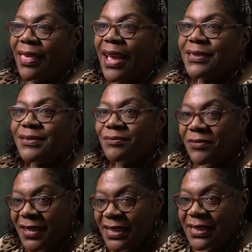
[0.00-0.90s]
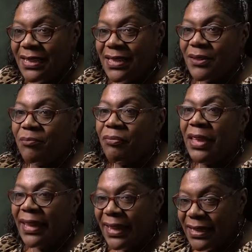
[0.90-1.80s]
That's really the
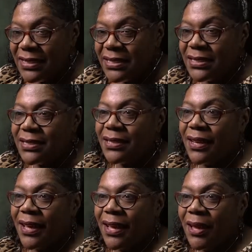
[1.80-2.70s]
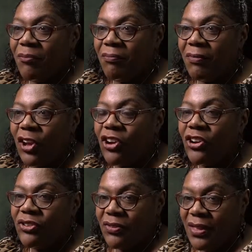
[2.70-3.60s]
biggest
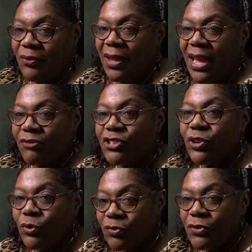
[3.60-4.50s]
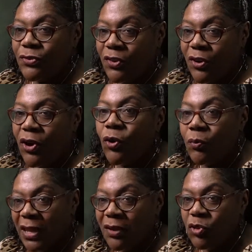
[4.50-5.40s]
hurdle that we have to go over for
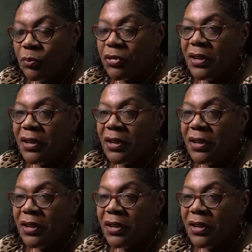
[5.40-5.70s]
home hemo